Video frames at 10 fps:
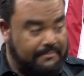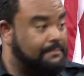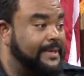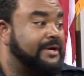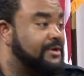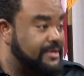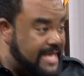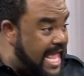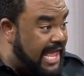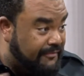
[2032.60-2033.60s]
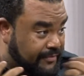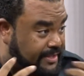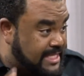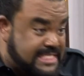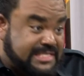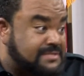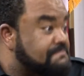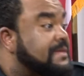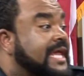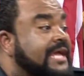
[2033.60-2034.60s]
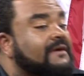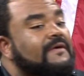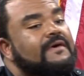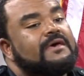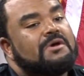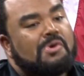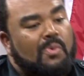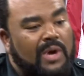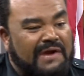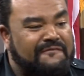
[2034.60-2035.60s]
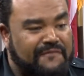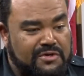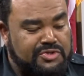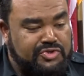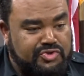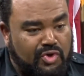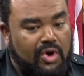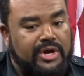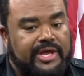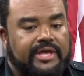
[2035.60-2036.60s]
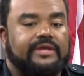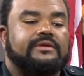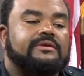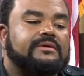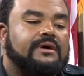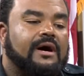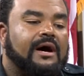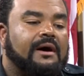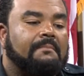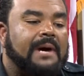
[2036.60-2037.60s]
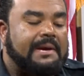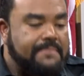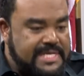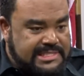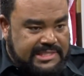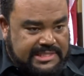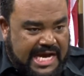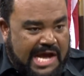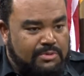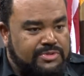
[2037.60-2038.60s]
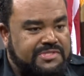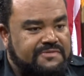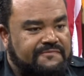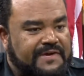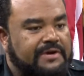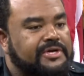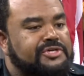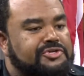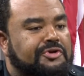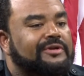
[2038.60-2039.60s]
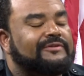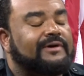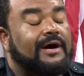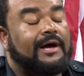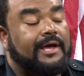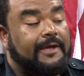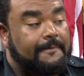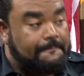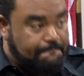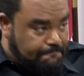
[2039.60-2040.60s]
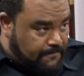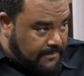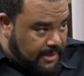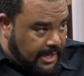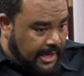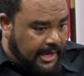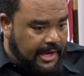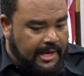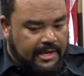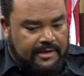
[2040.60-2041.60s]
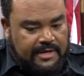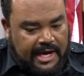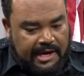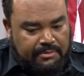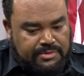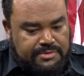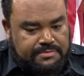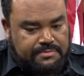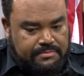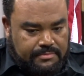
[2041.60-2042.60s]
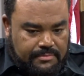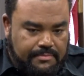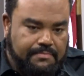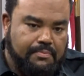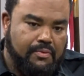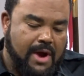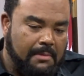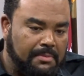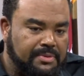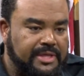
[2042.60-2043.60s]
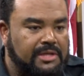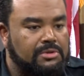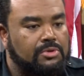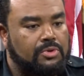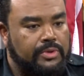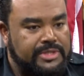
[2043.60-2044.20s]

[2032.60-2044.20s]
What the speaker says: beard, this is me. When I first started my business, I was very shirt and tie, and I was probably a little